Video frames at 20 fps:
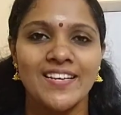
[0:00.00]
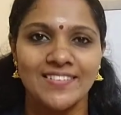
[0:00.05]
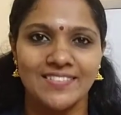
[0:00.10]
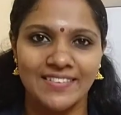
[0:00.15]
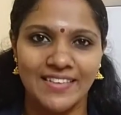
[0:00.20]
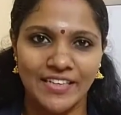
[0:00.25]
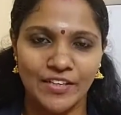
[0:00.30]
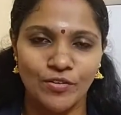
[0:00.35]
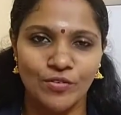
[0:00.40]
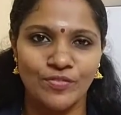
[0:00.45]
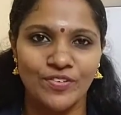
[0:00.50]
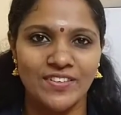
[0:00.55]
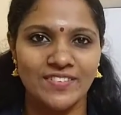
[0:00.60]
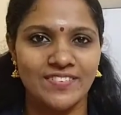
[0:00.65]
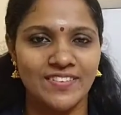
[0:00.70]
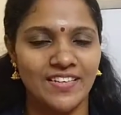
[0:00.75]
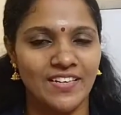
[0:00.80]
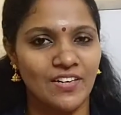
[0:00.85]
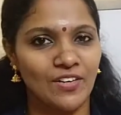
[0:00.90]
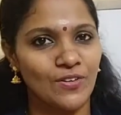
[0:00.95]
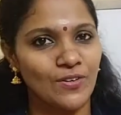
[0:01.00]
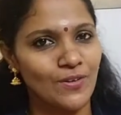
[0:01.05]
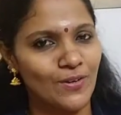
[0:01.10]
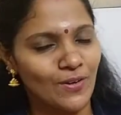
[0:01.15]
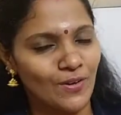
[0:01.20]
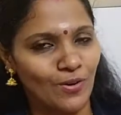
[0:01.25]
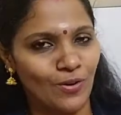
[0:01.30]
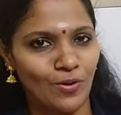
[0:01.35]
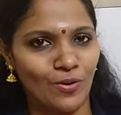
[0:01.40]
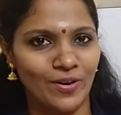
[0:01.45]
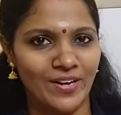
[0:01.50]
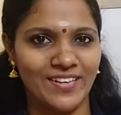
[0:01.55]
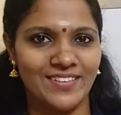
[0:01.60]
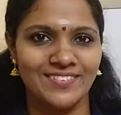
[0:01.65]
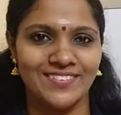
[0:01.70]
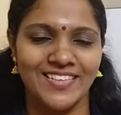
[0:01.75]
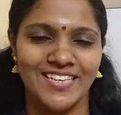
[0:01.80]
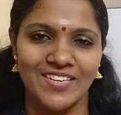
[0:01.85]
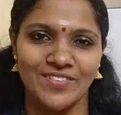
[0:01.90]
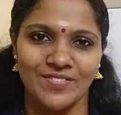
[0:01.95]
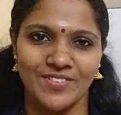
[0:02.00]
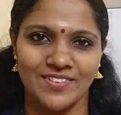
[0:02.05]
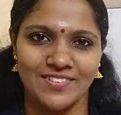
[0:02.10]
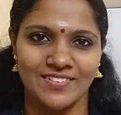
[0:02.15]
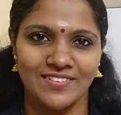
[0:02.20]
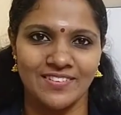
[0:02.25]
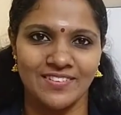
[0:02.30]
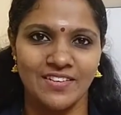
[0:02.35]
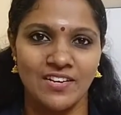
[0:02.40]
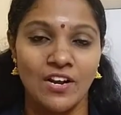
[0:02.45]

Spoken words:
psi of x equal to rho x inverse.